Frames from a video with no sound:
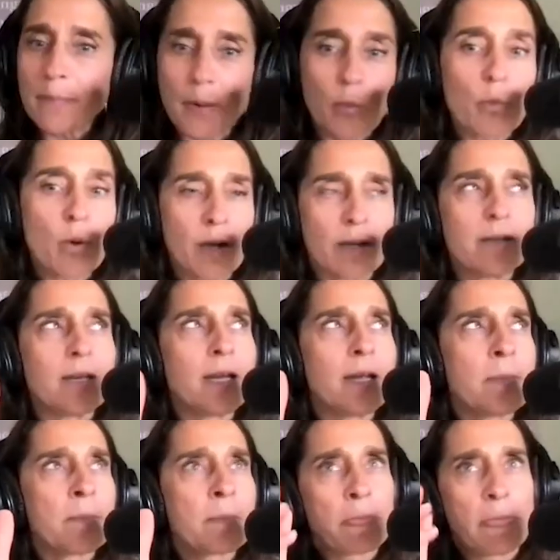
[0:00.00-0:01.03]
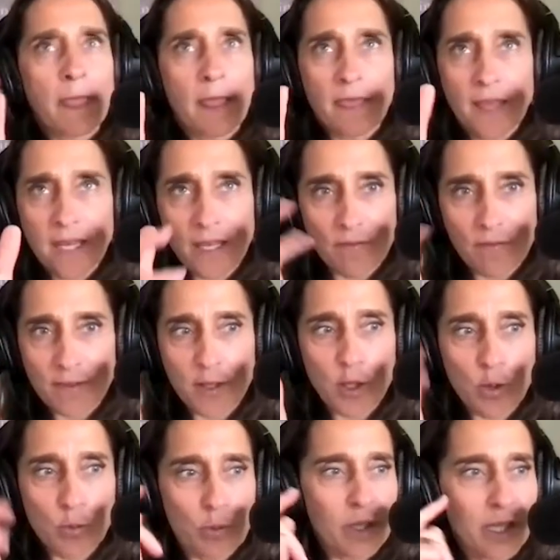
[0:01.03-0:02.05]
But what the gift that
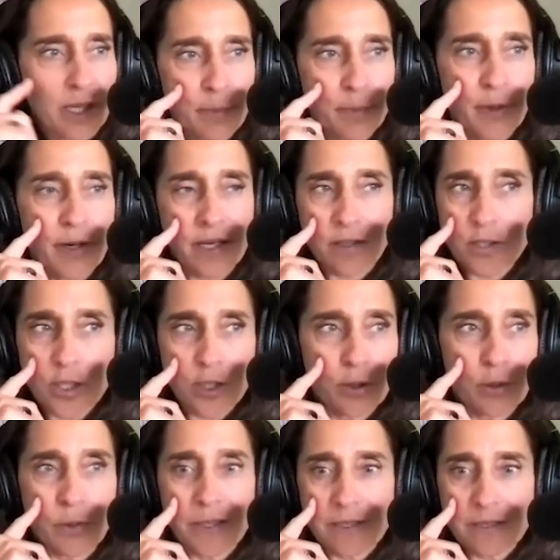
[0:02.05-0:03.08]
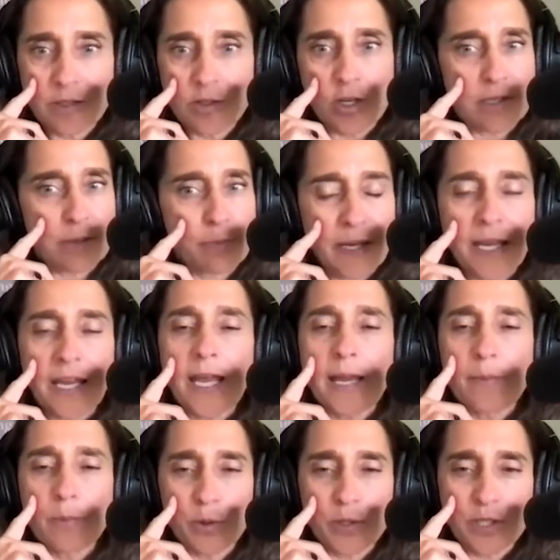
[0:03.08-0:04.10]
you really bring to is just being
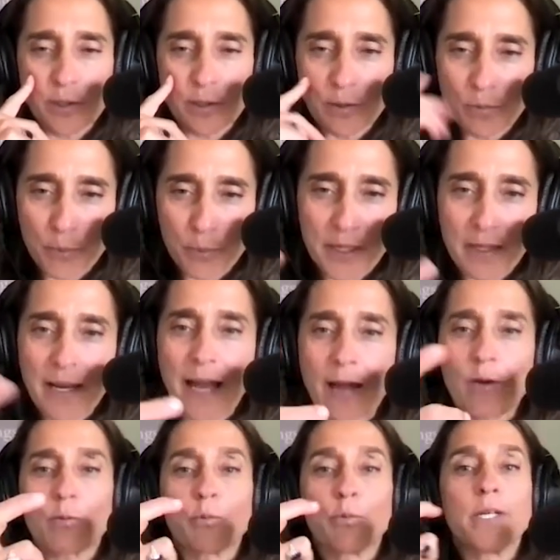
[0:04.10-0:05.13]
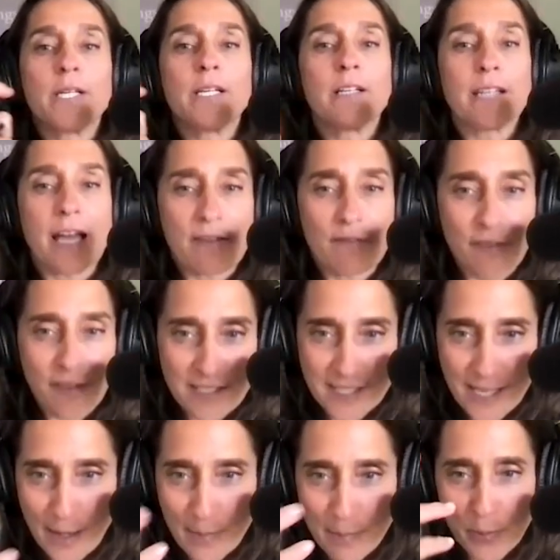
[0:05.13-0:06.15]
able to bring out real life
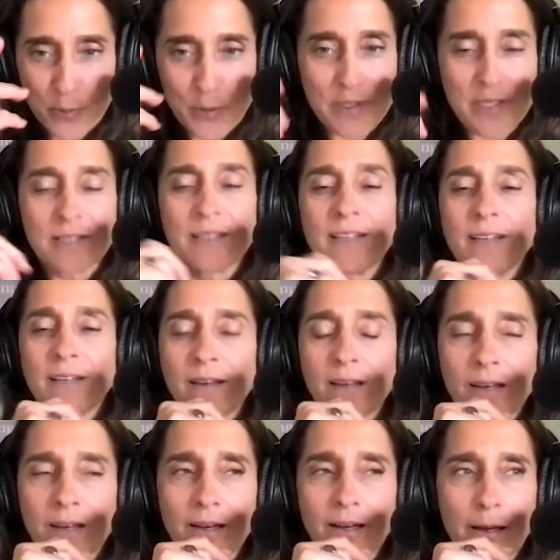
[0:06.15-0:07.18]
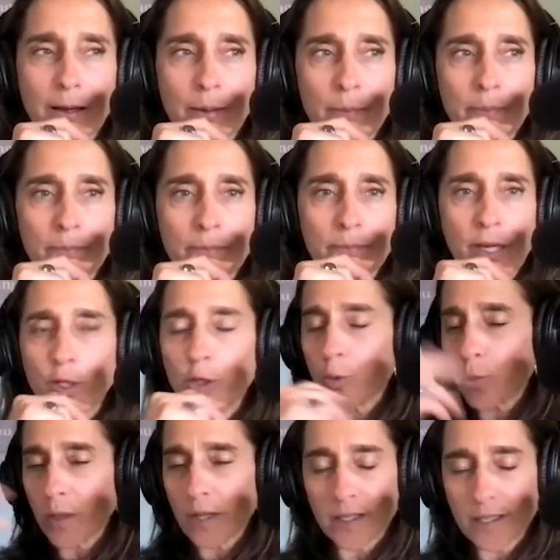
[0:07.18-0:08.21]
examples um, and your
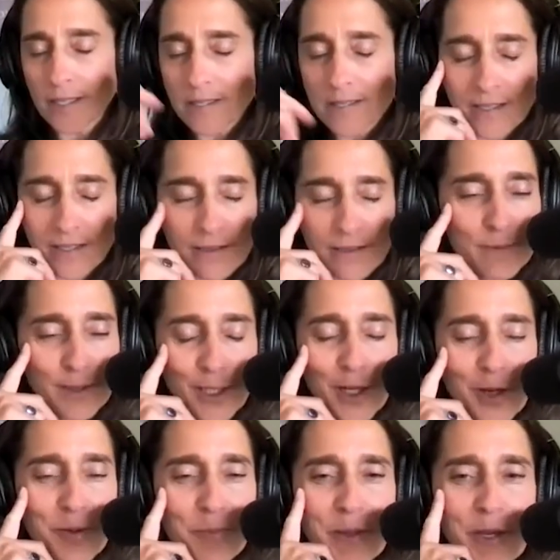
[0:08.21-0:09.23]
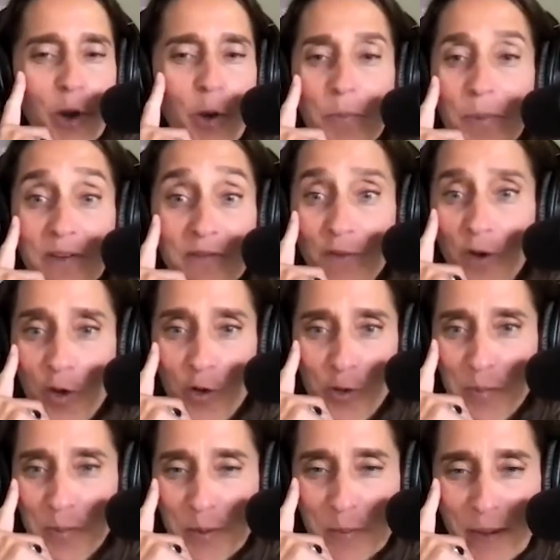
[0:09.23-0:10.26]
willingness to, you know, be open and
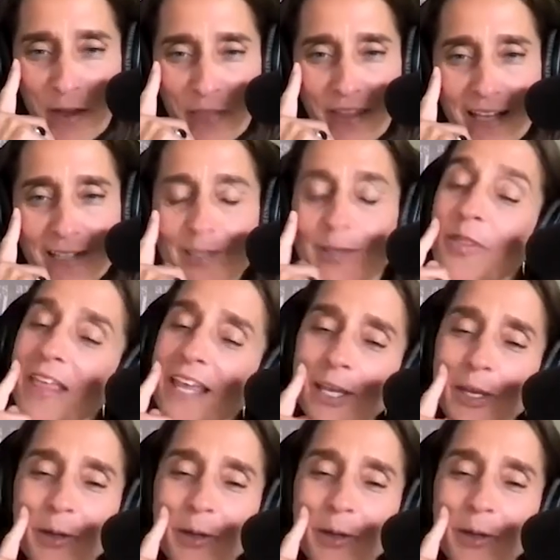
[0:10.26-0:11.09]
vulnerable about that. So thank you.